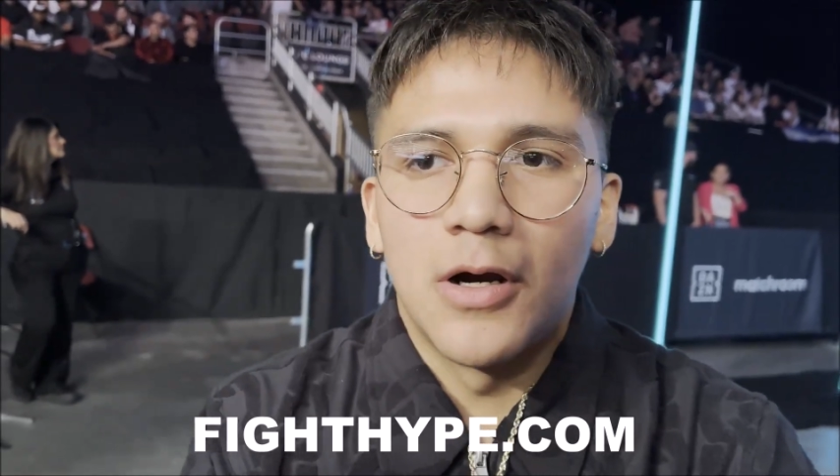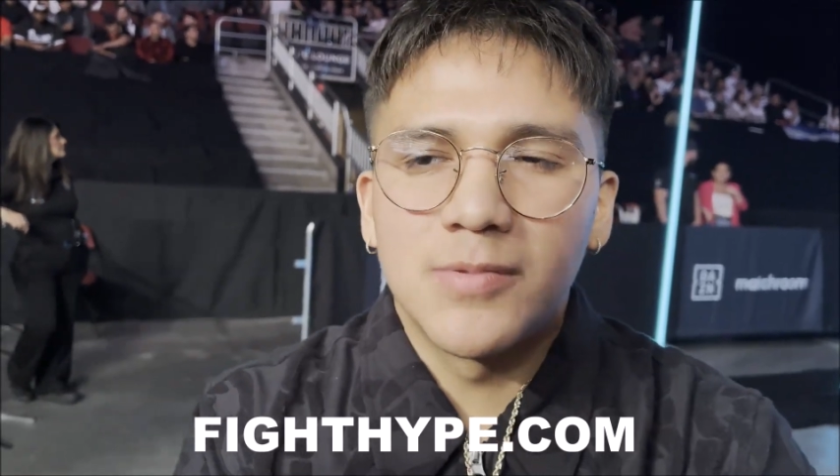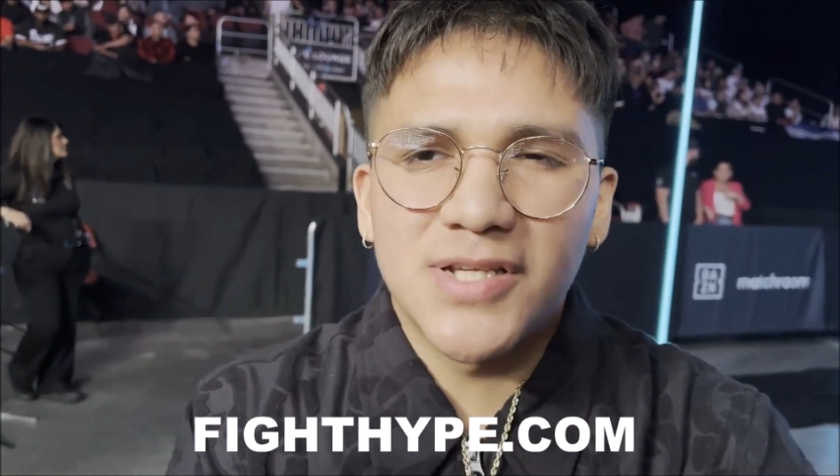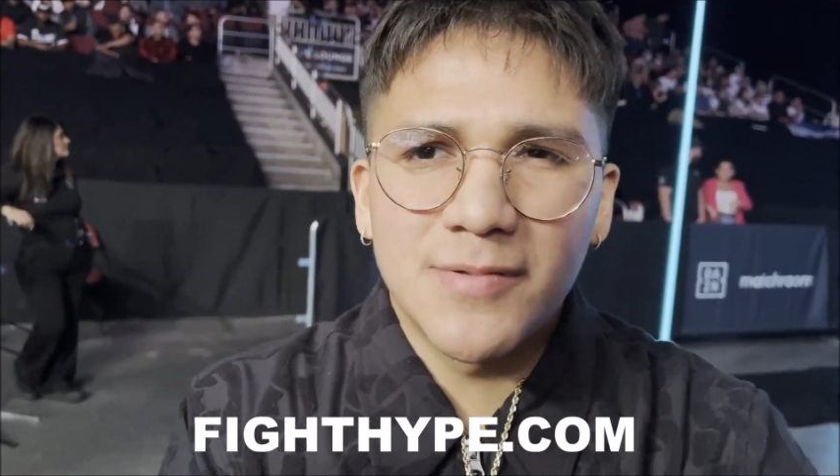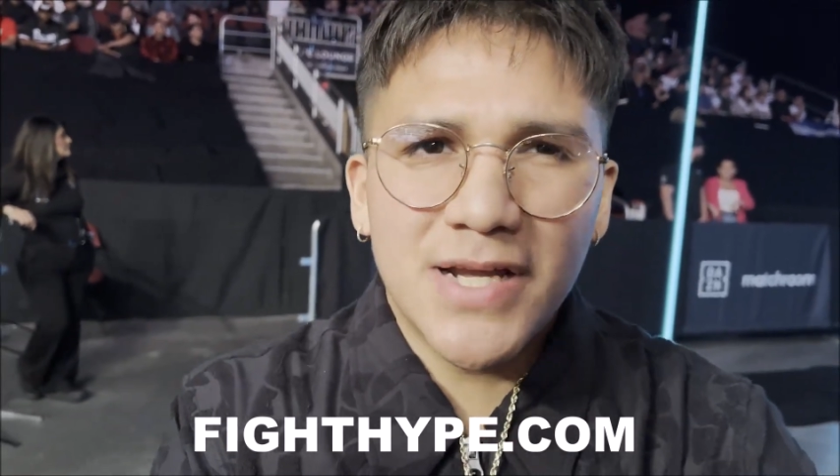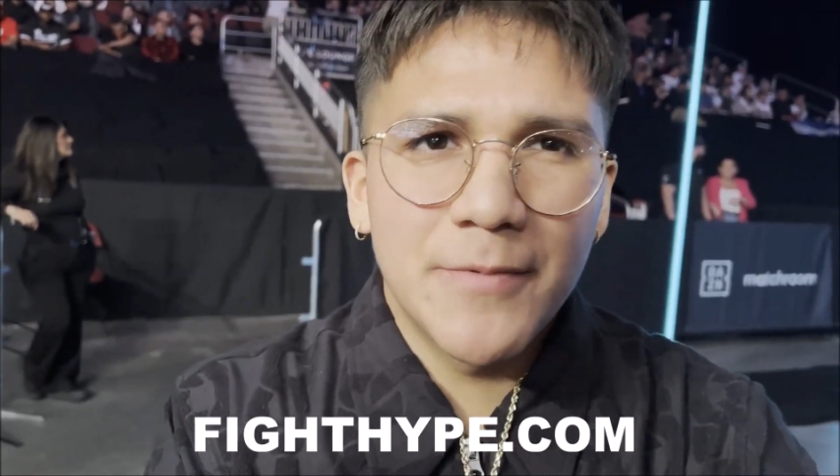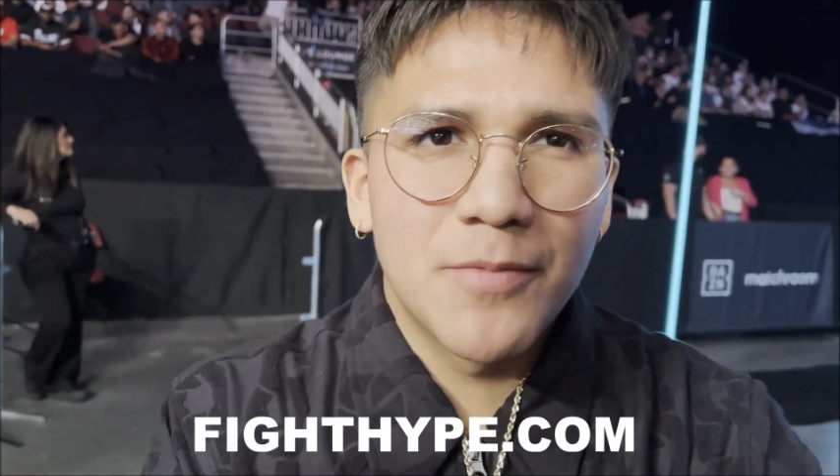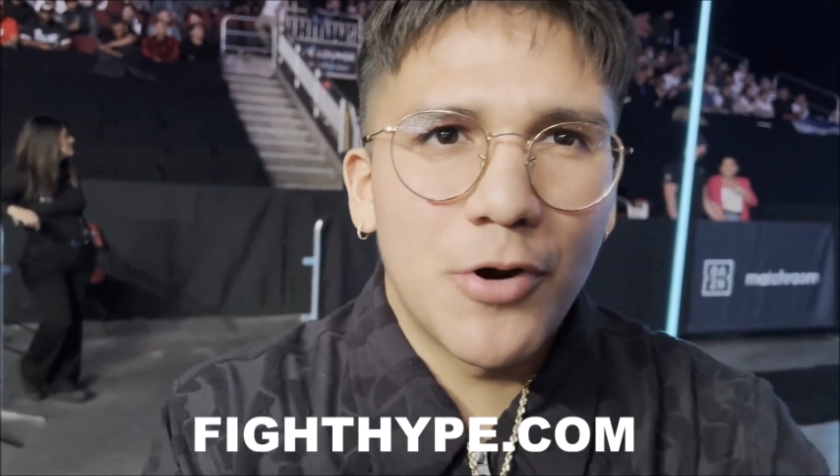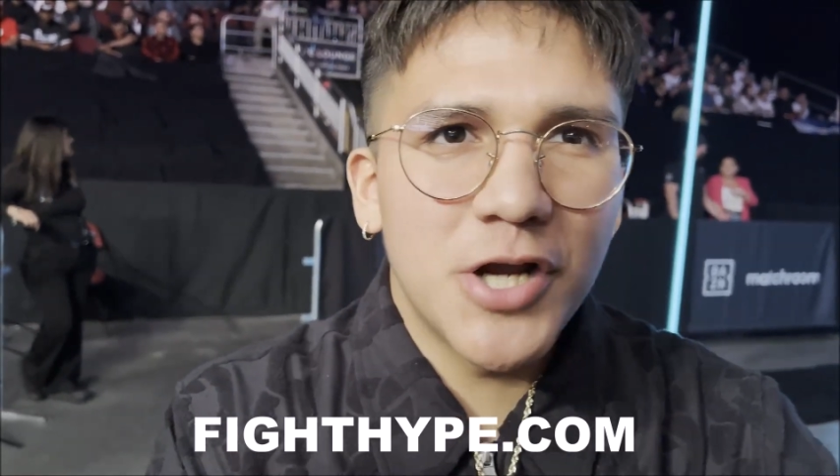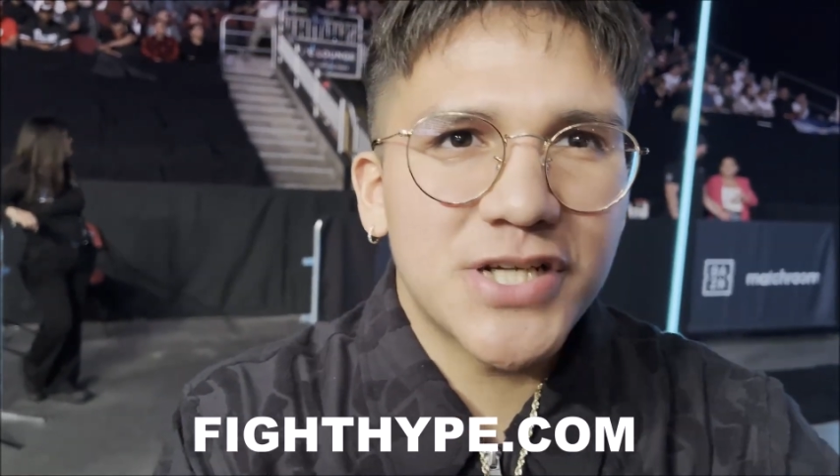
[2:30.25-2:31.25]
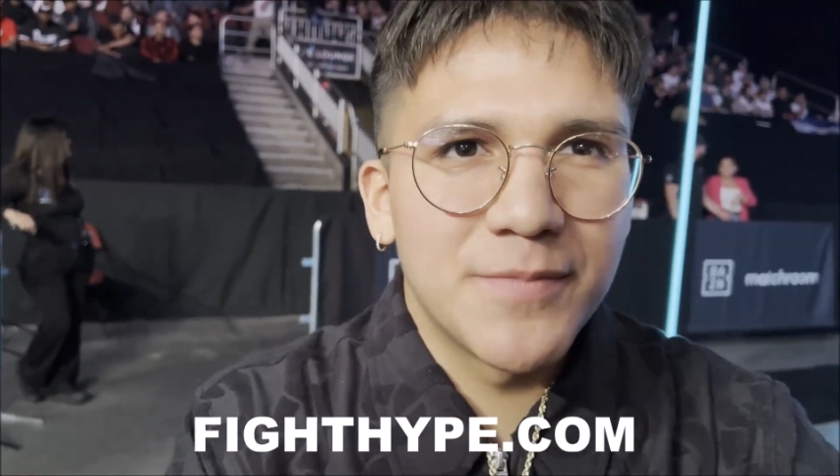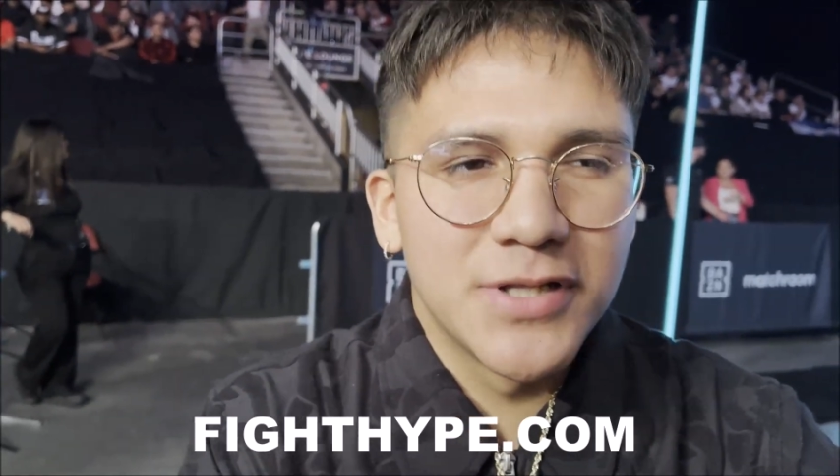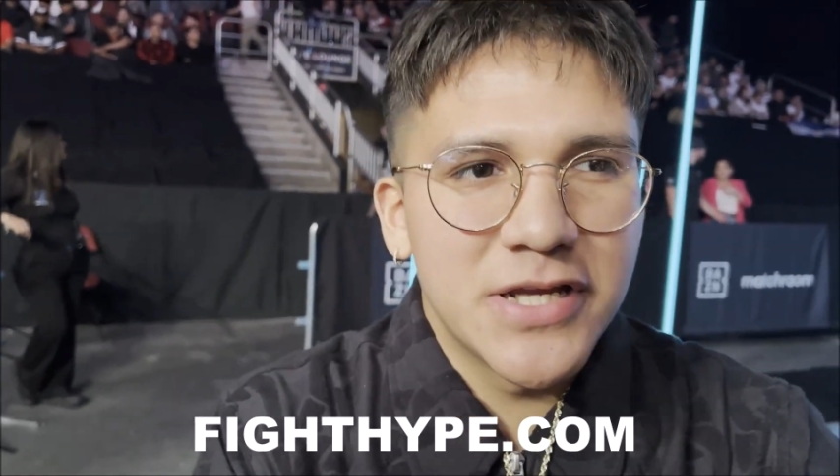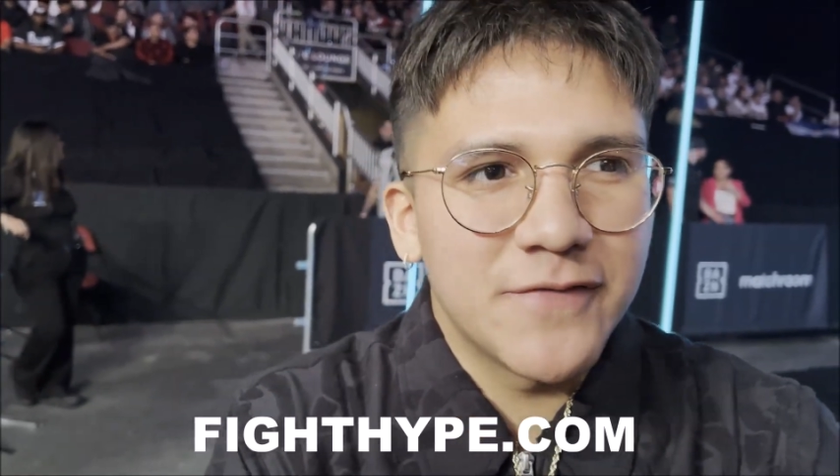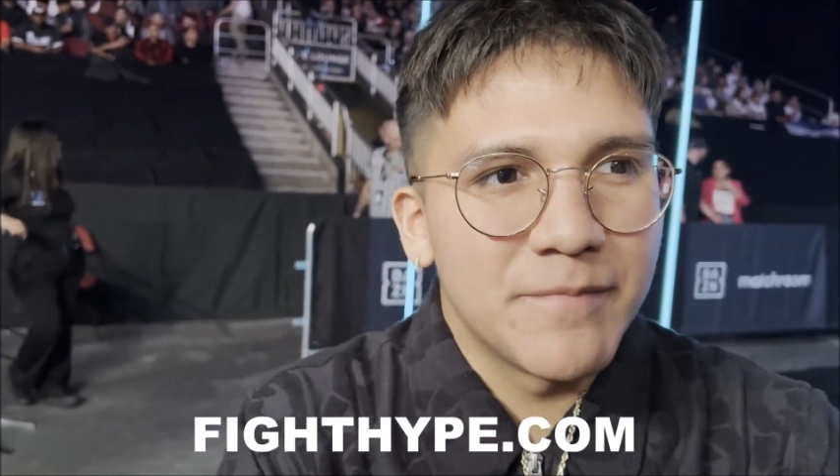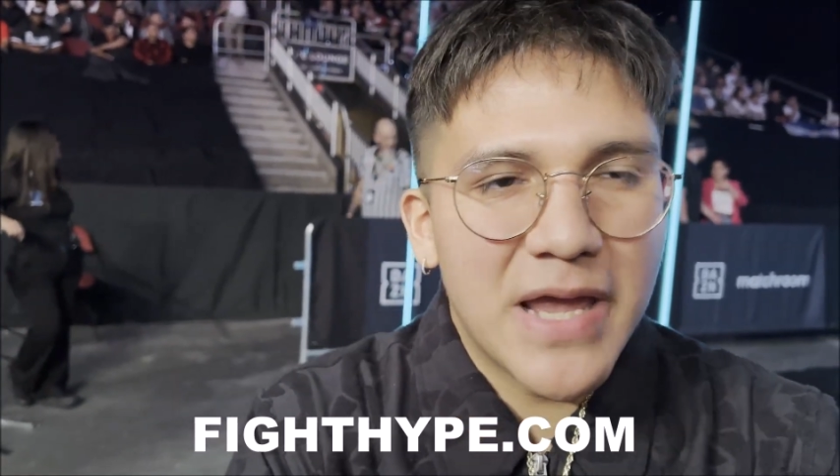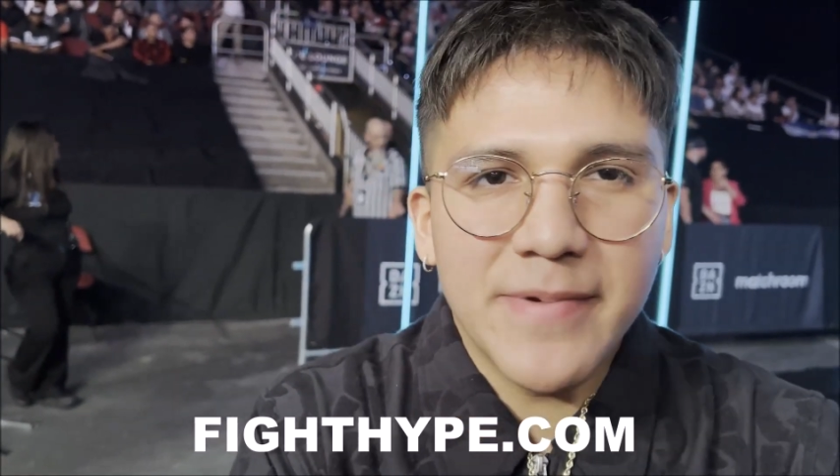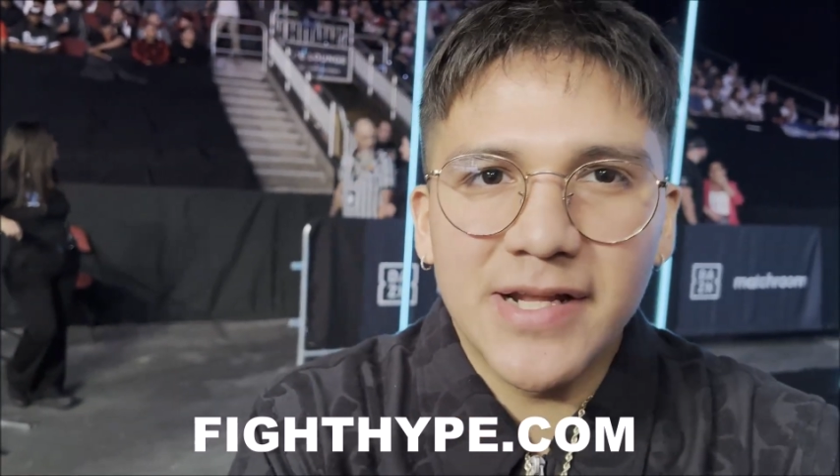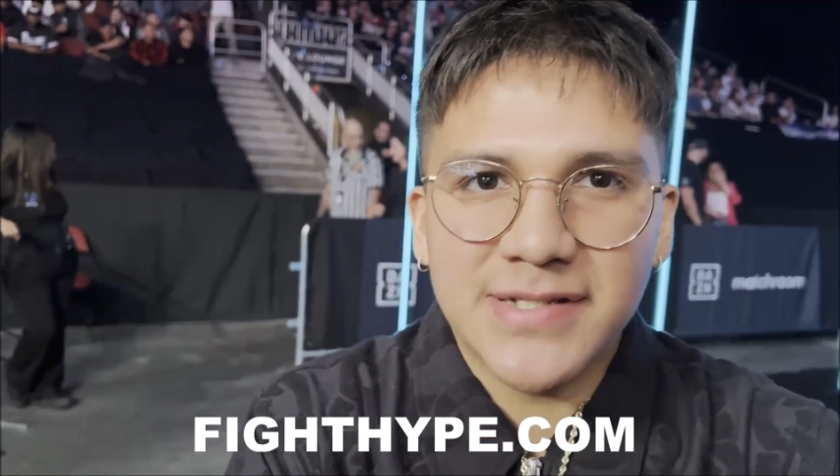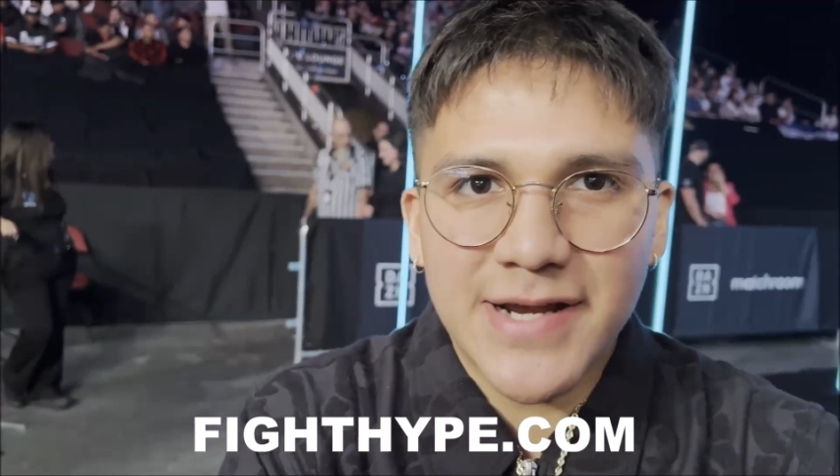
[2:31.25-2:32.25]
Uh, sometime in March, I believe,
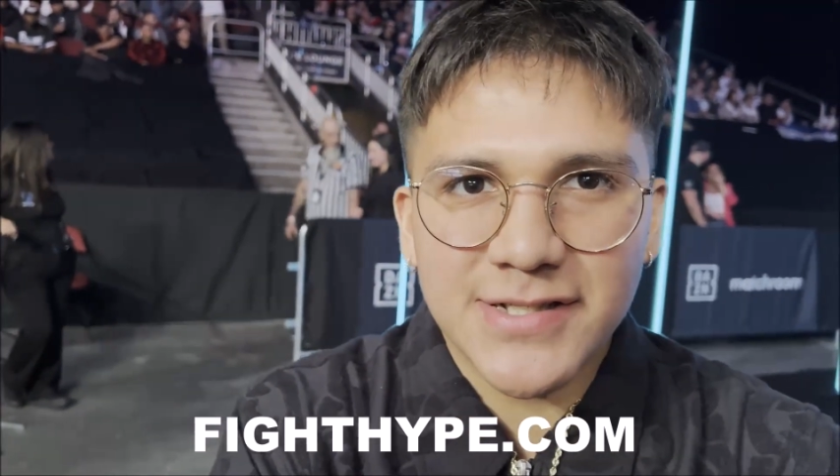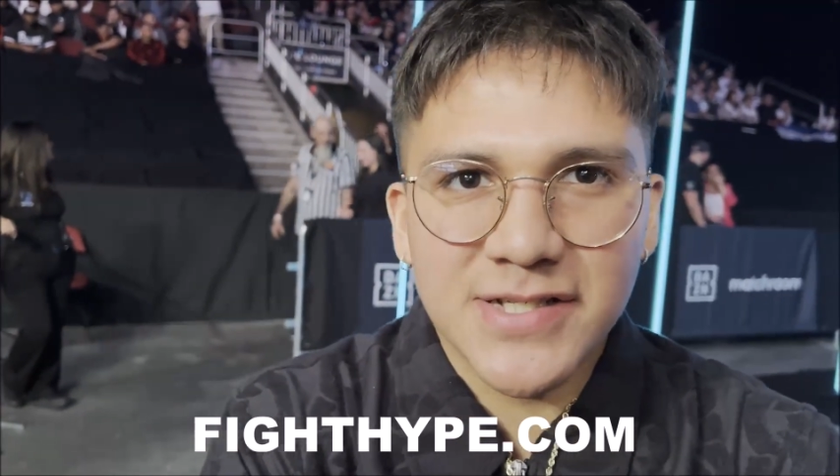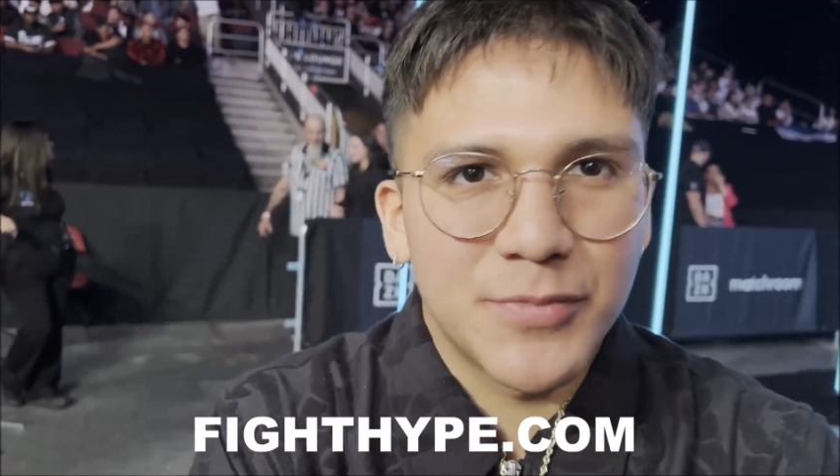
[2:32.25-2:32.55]
maybe in Texas,